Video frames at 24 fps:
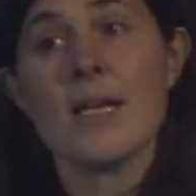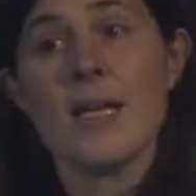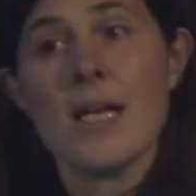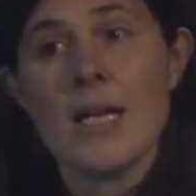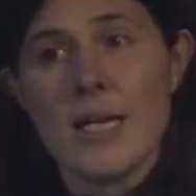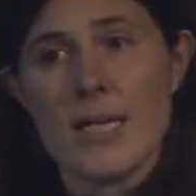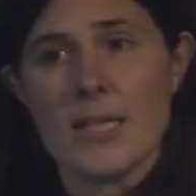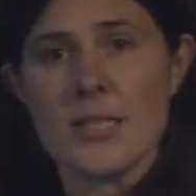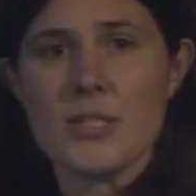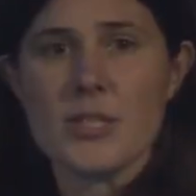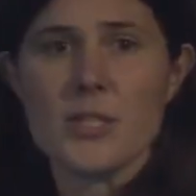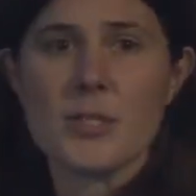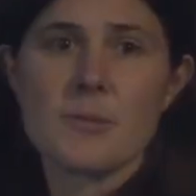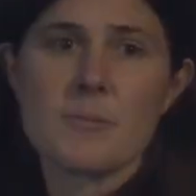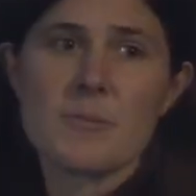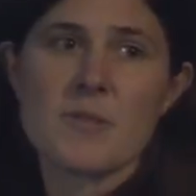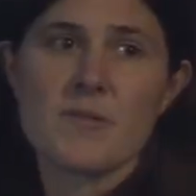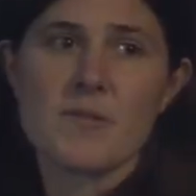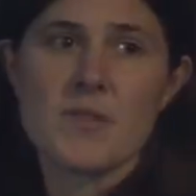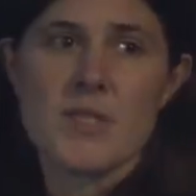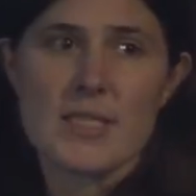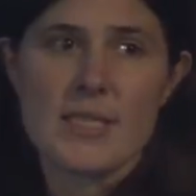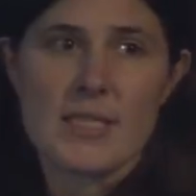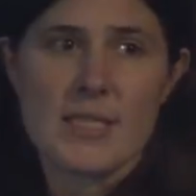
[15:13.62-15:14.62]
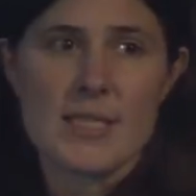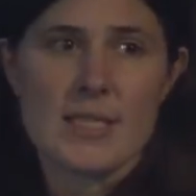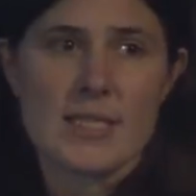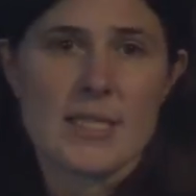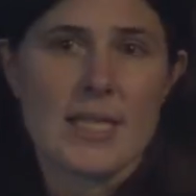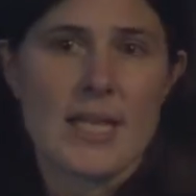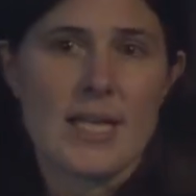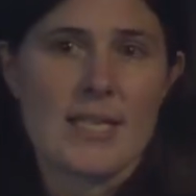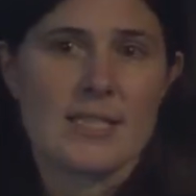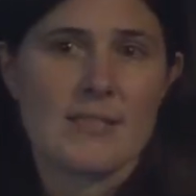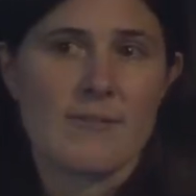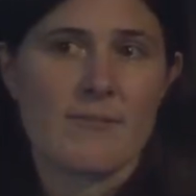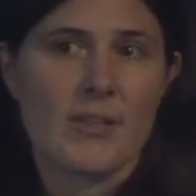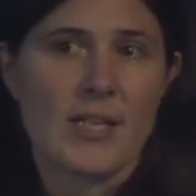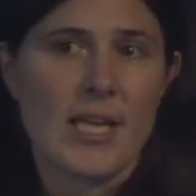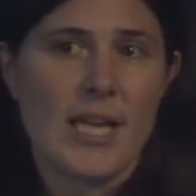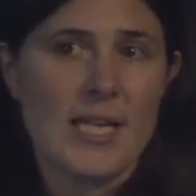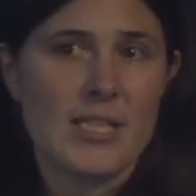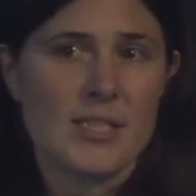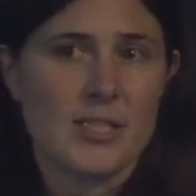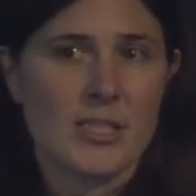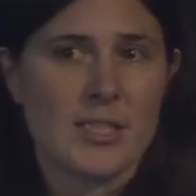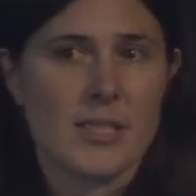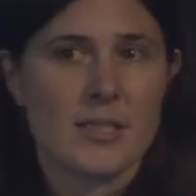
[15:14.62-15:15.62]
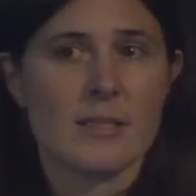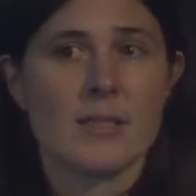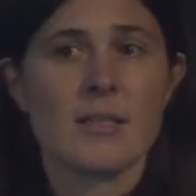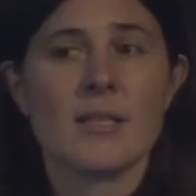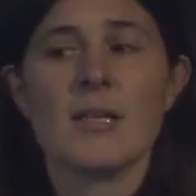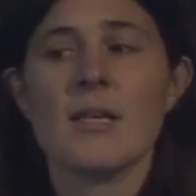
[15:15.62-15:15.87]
in terms of disease classification.